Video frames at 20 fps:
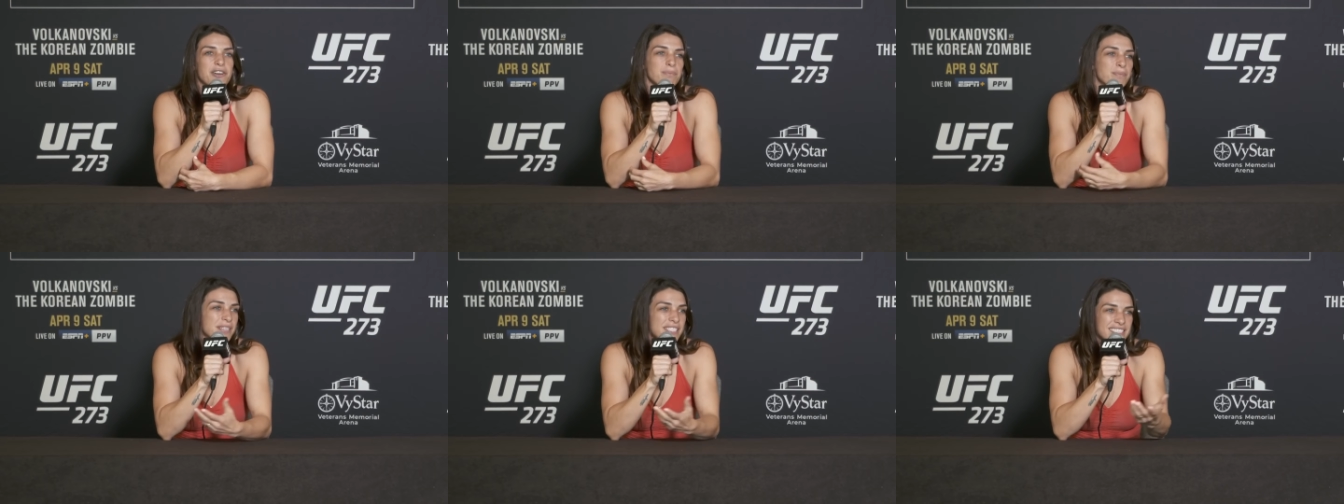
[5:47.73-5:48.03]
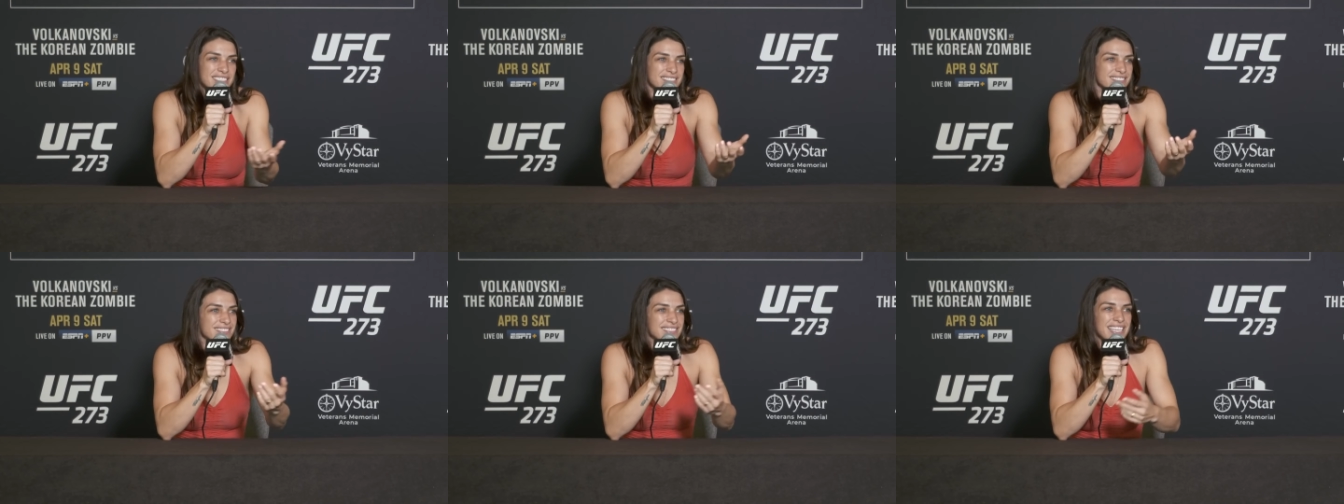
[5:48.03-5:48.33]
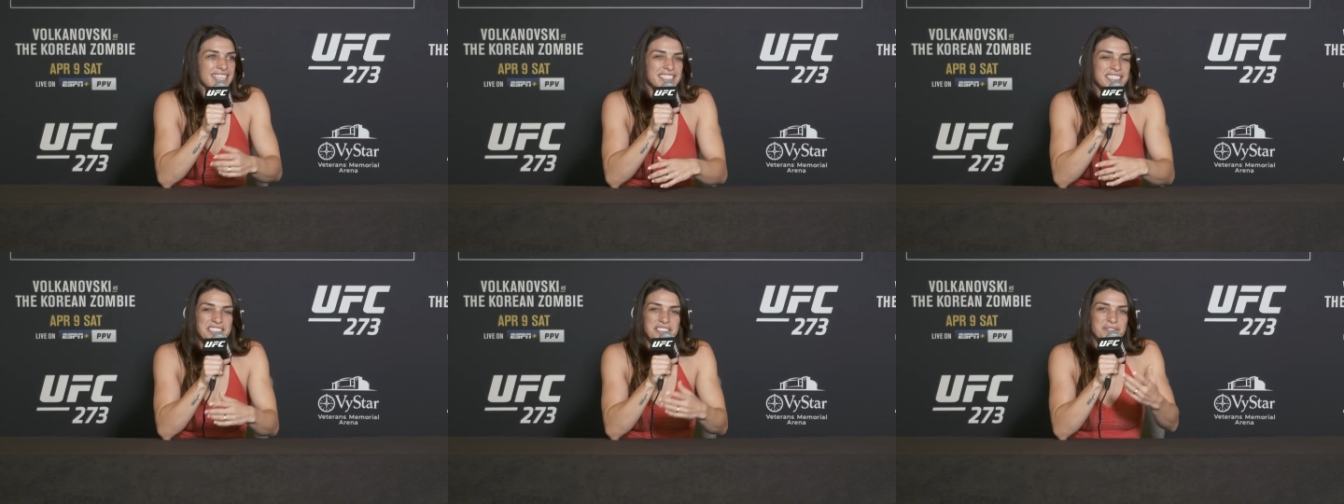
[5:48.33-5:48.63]
But,
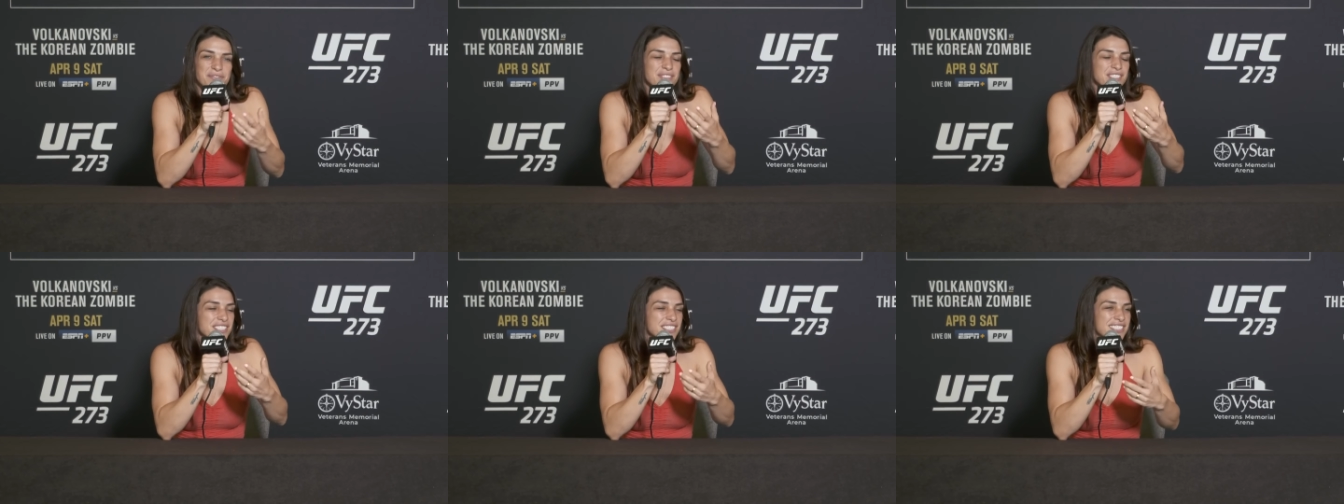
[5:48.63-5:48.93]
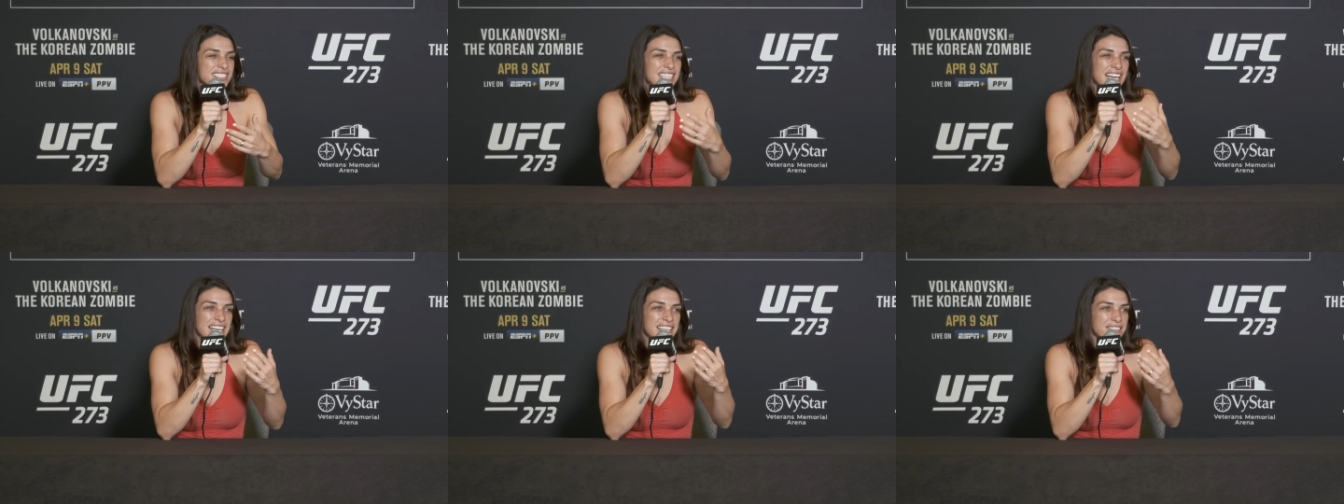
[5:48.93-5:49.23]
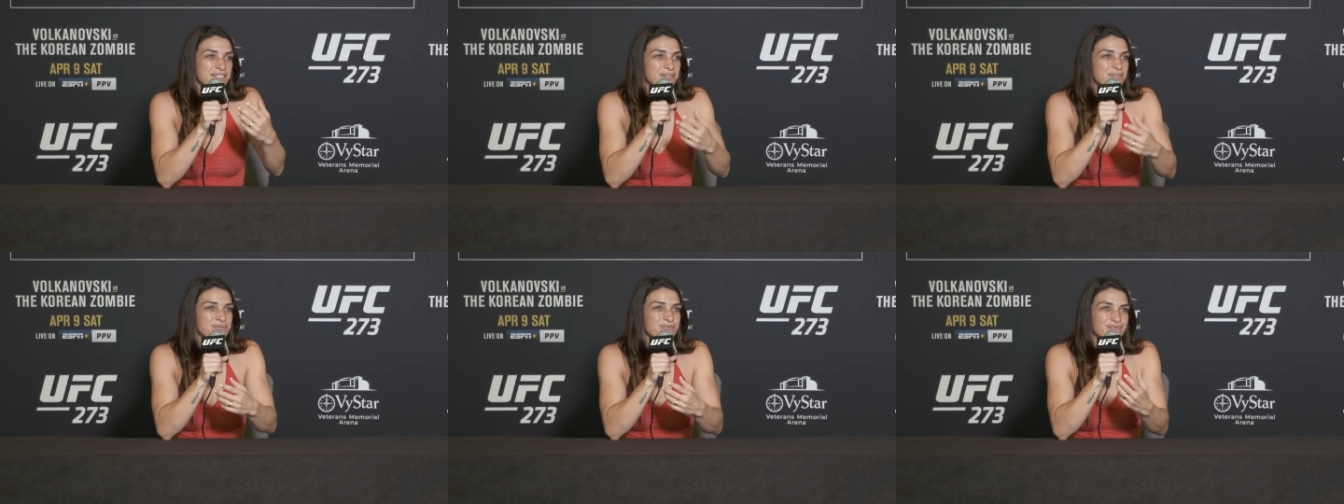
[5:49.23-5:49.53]
yeah, the division's kind
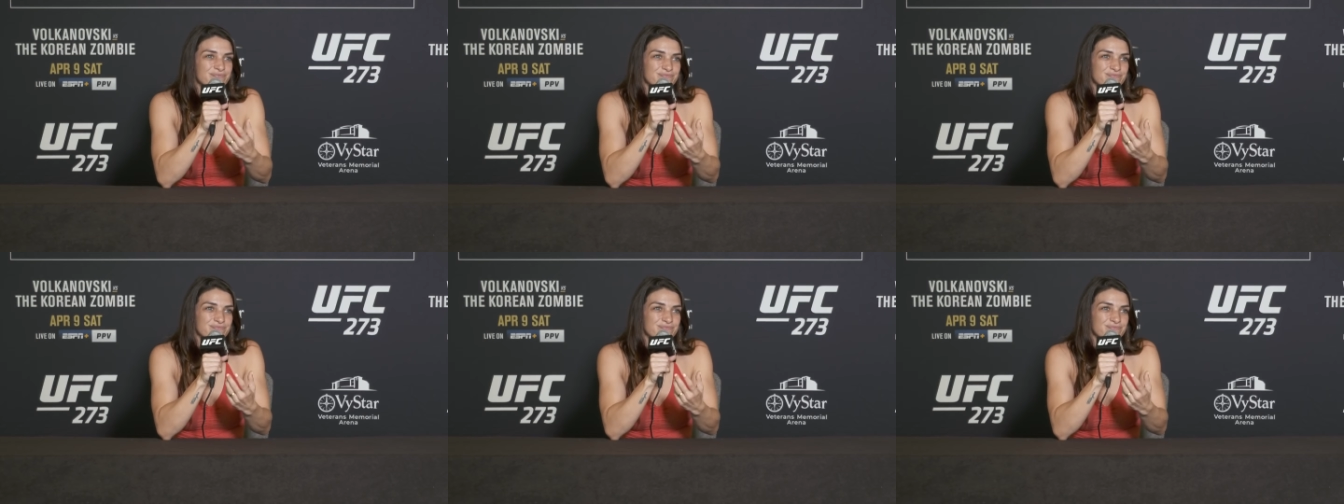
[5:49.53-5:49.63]
of,